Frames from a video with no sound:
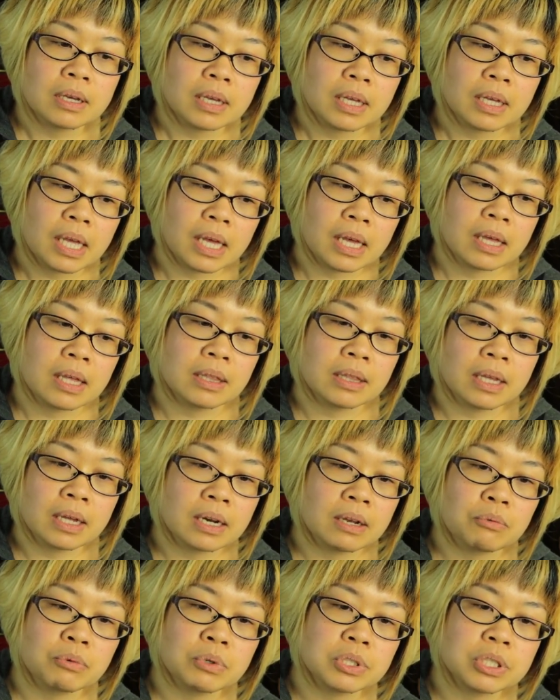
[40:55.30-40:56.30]
and
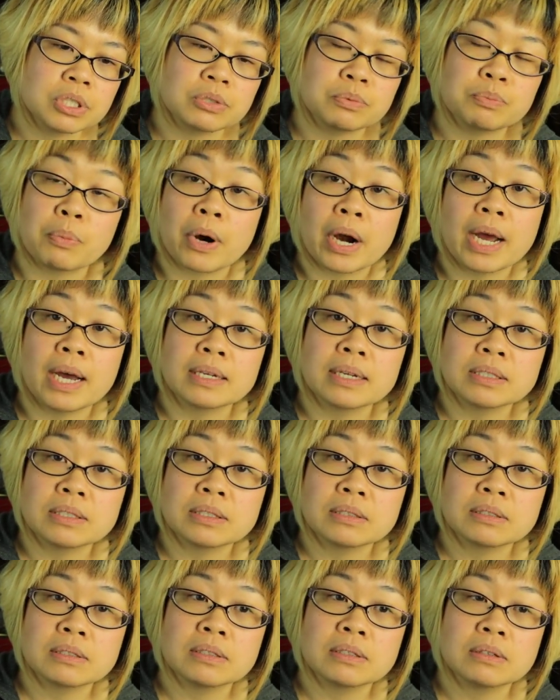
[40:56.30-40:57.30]
then it would just
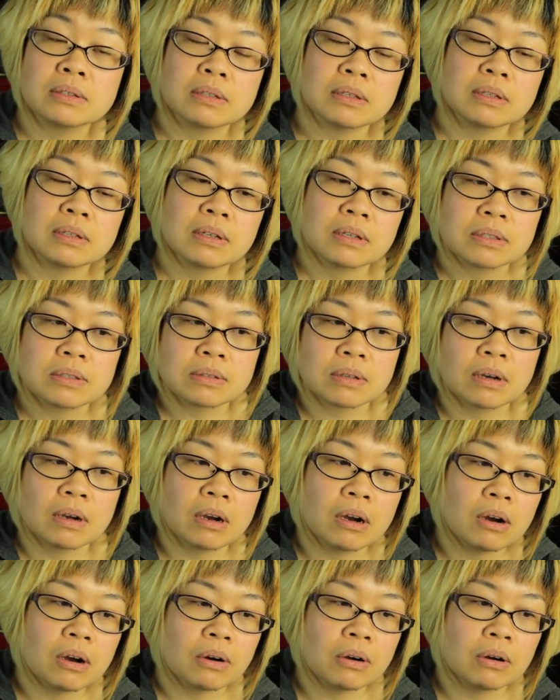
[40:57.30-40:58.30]
brass.
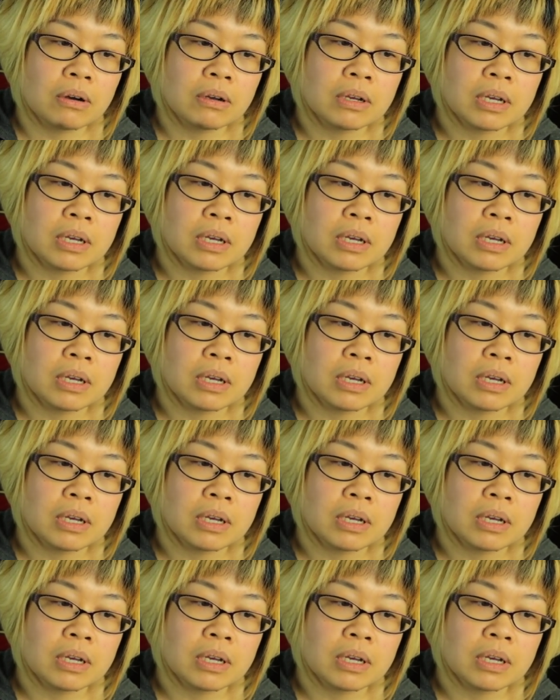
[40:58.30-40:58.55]
So